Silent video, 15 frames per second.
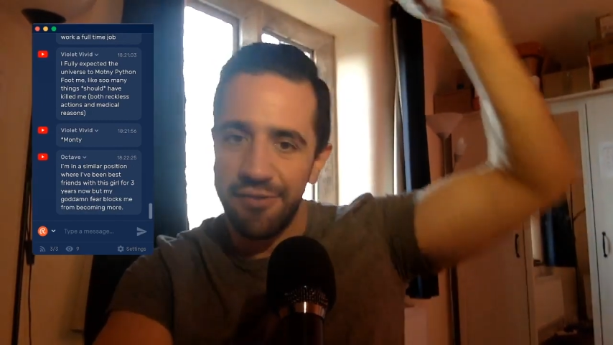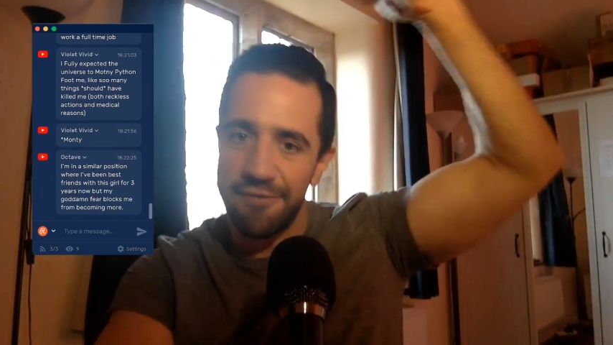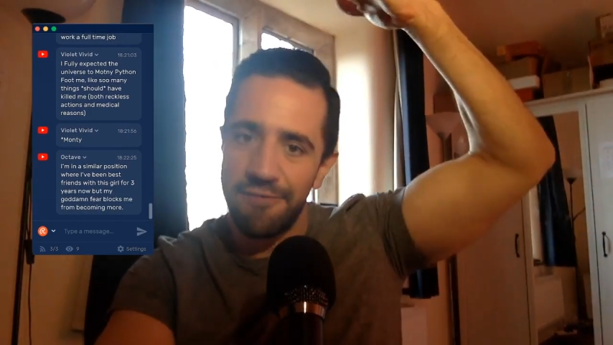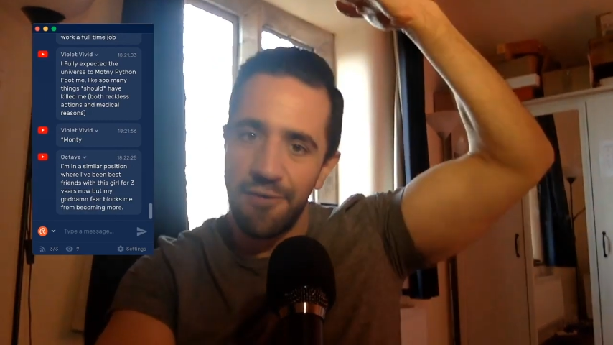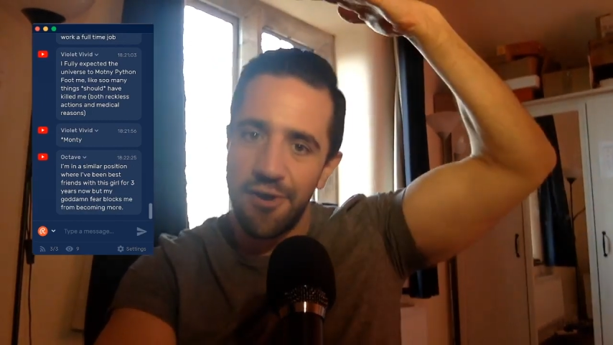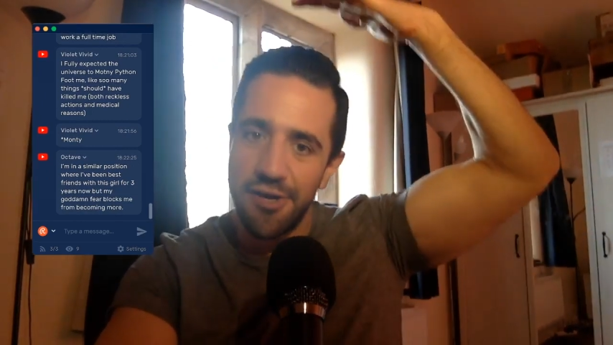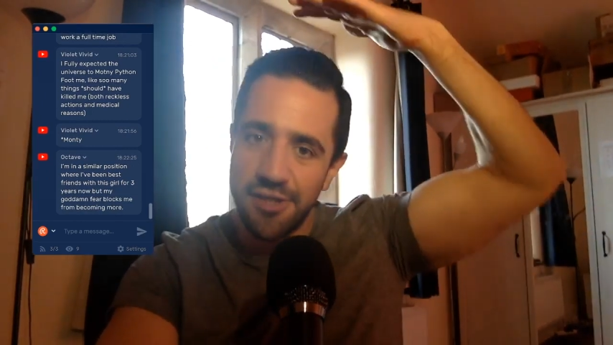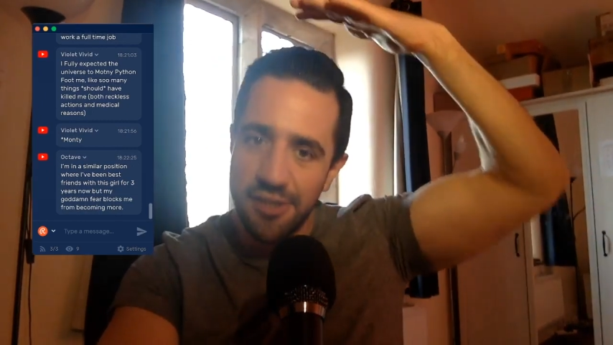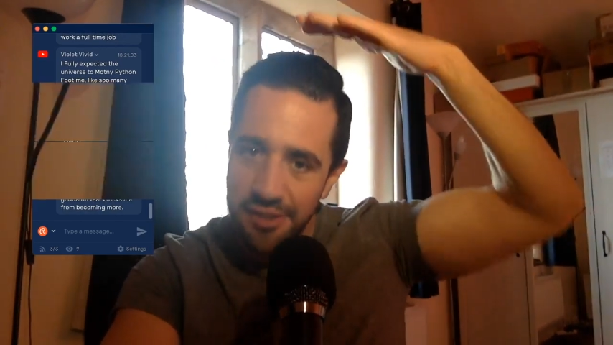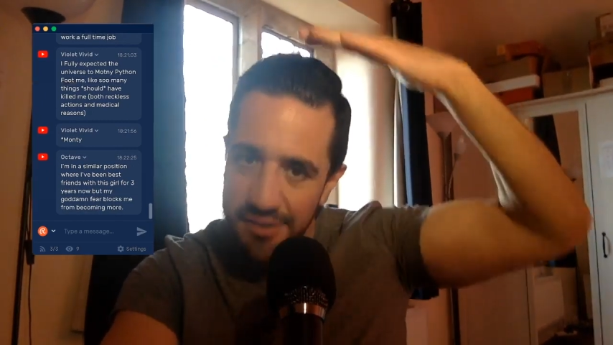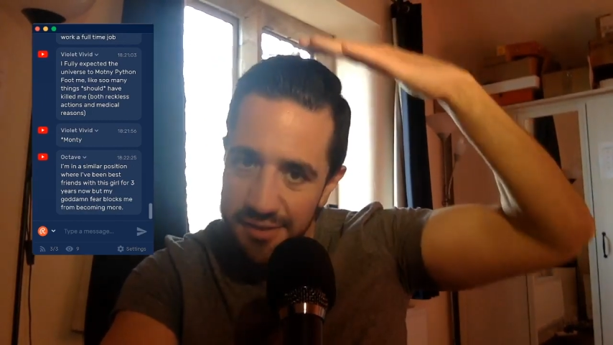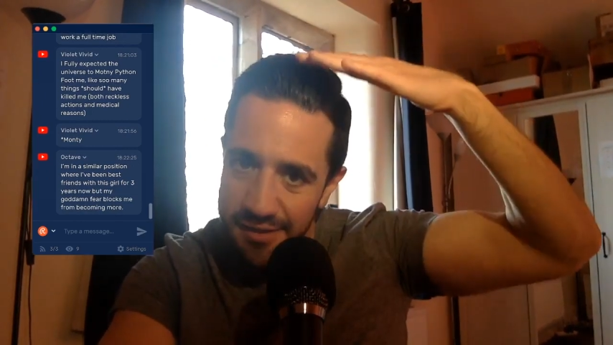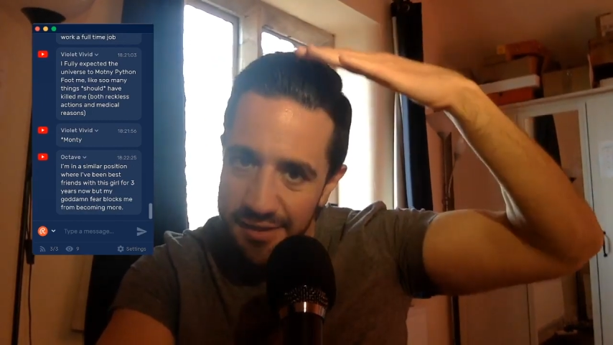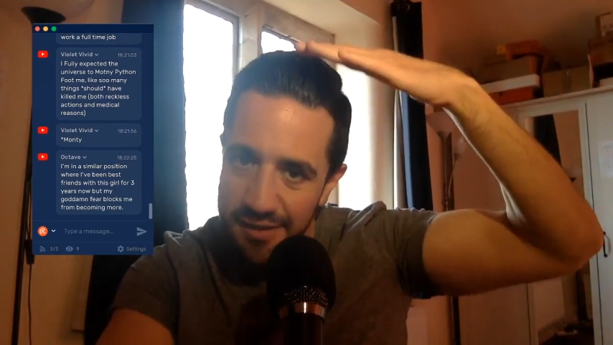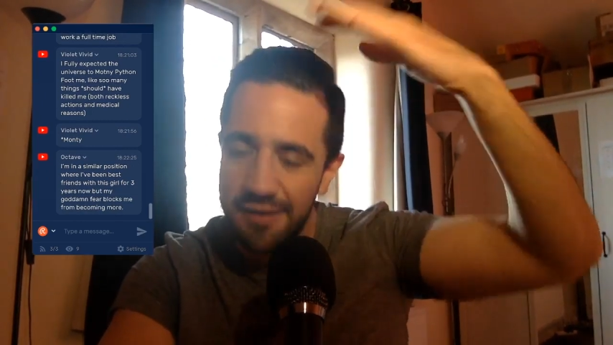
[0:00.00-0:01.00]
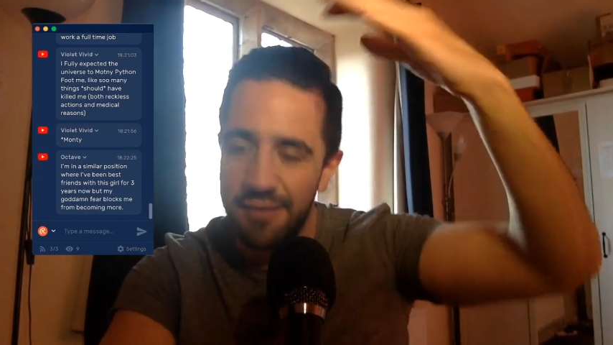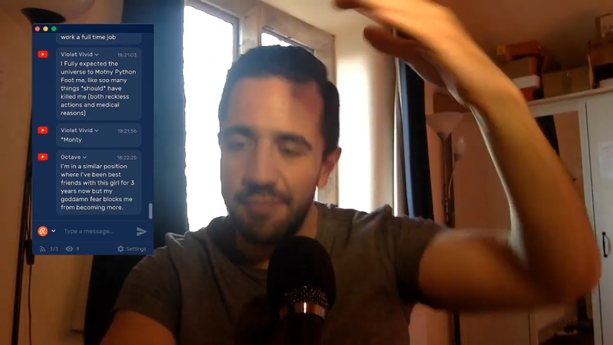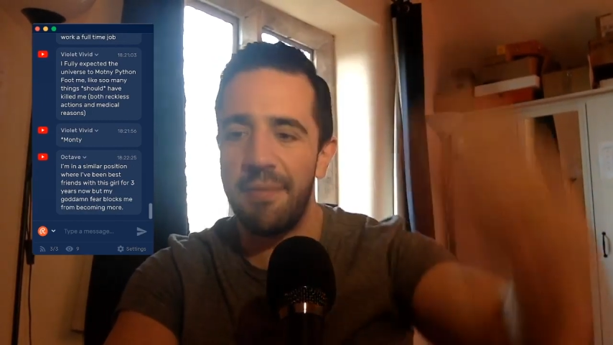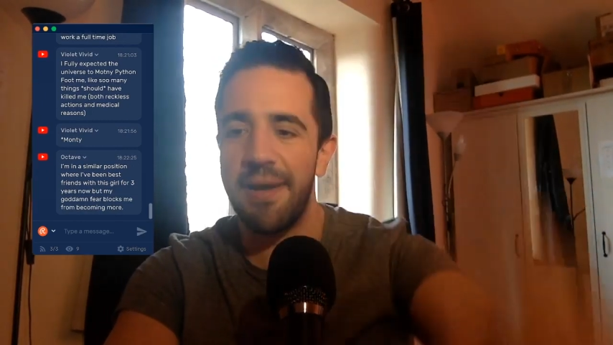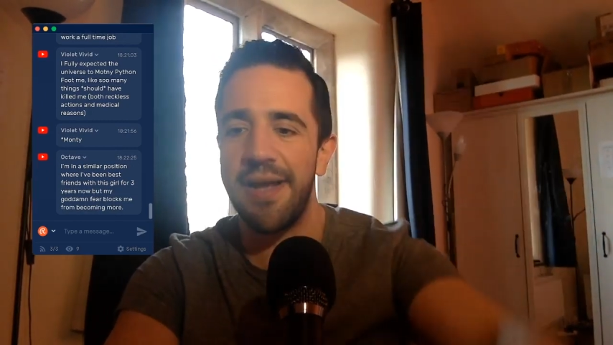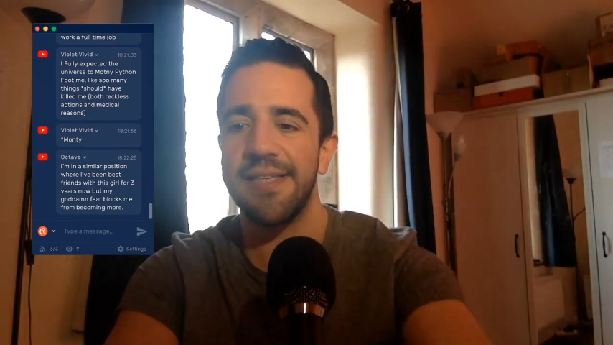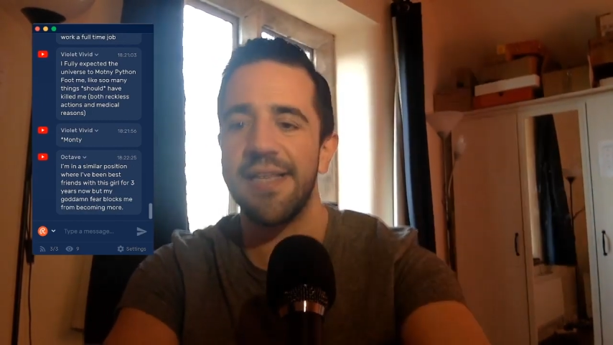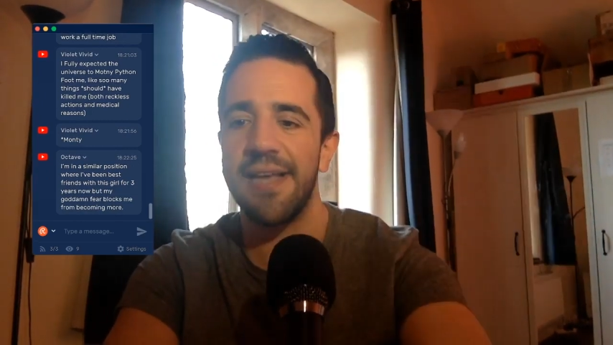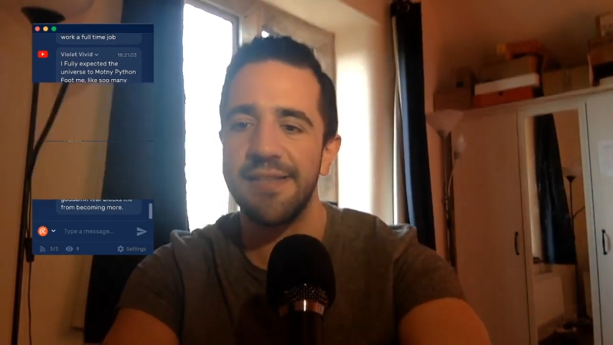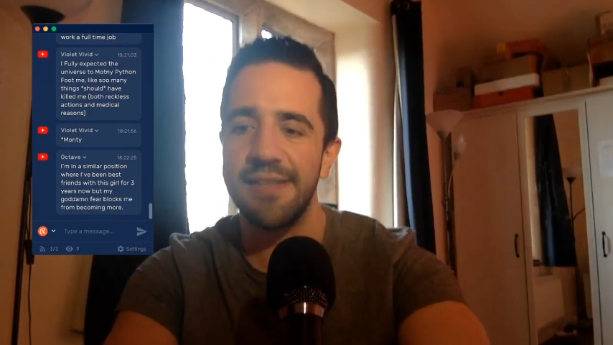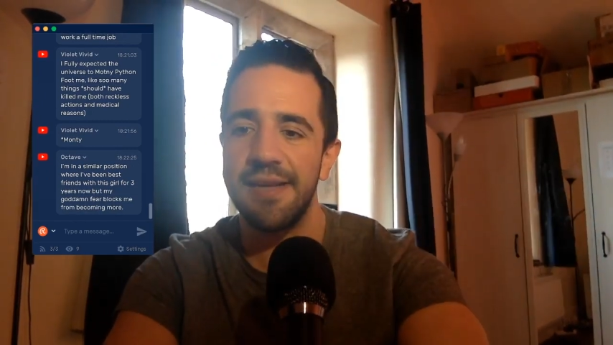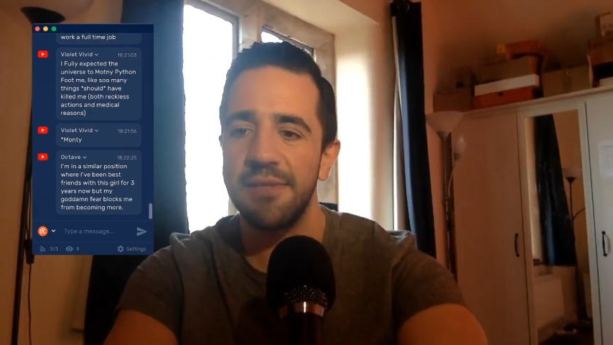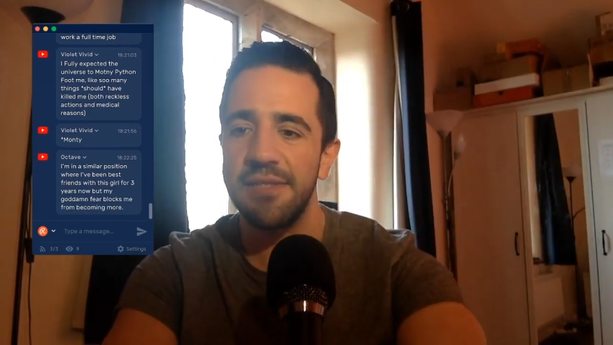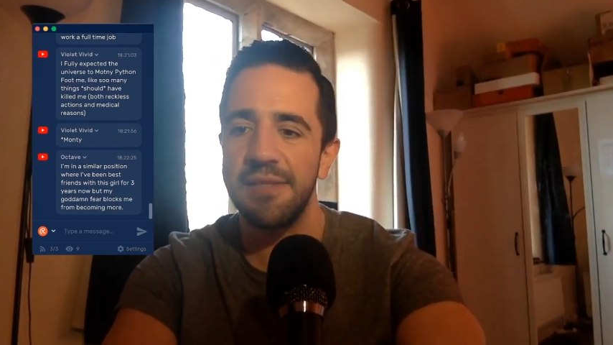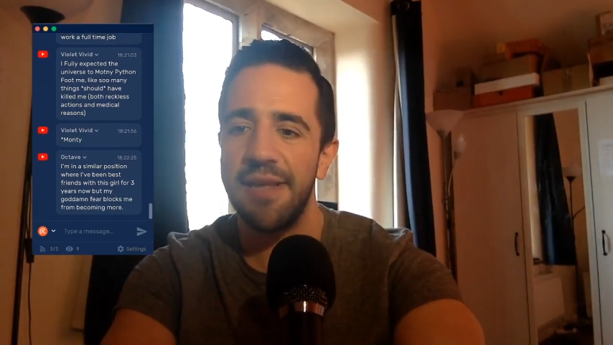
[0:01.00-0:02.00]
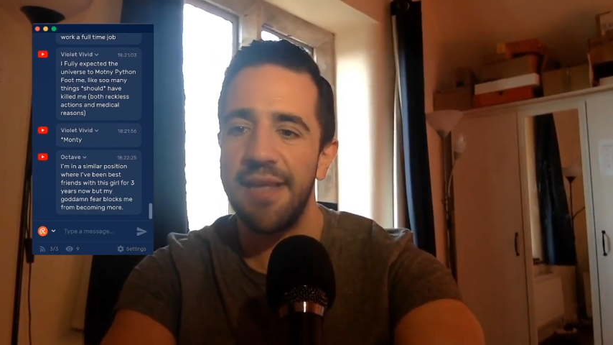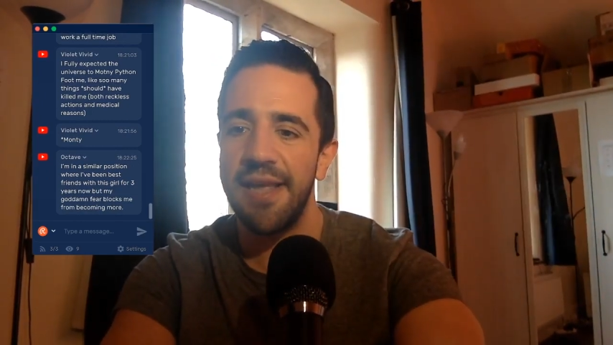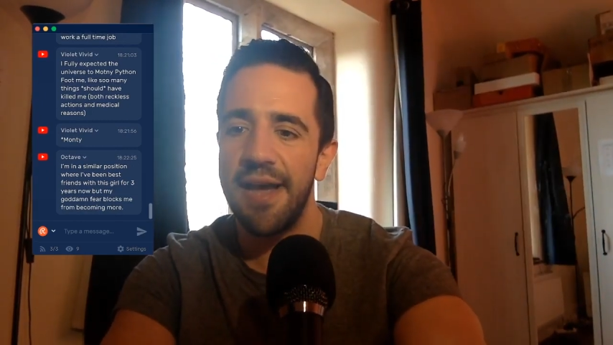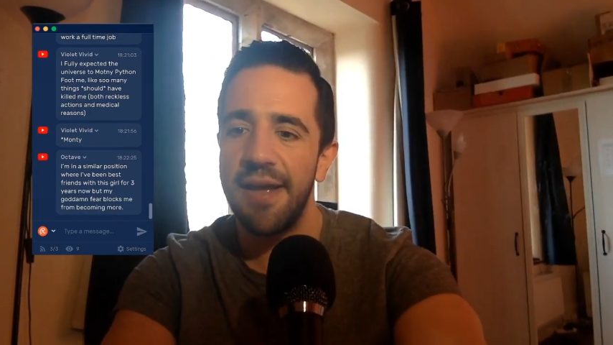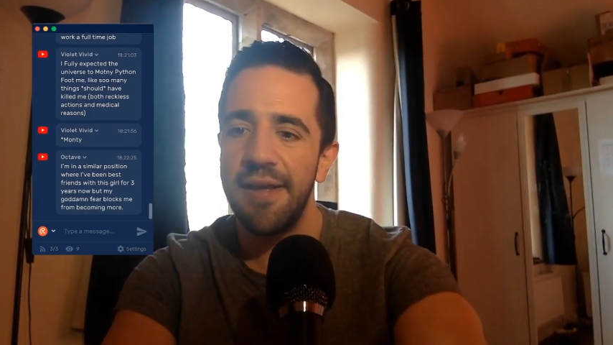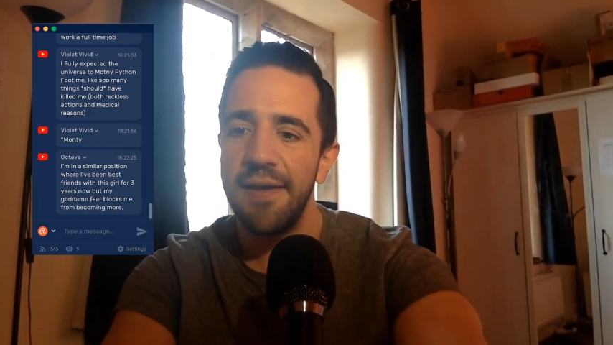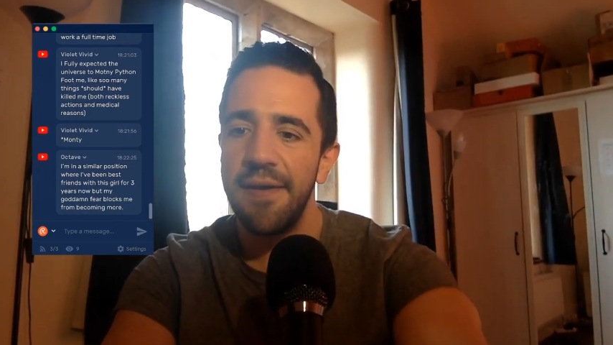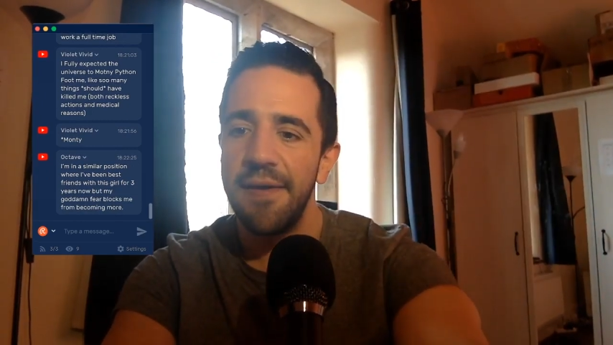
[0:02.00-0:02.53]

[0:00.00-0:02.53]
foot. I'm amazed that hasn't happened to me yet.